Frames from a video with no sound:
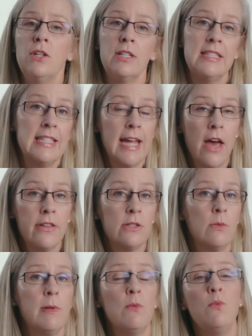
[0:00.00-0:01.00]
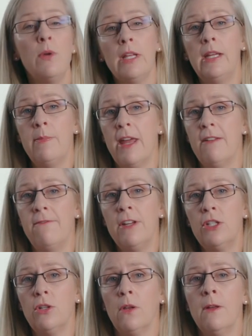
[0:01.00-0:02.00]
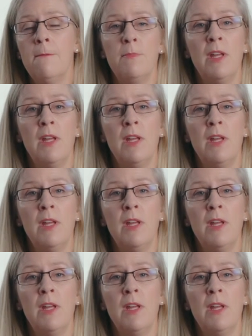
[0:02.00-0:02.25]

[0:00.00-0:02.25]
So you can see how this would be really beneficial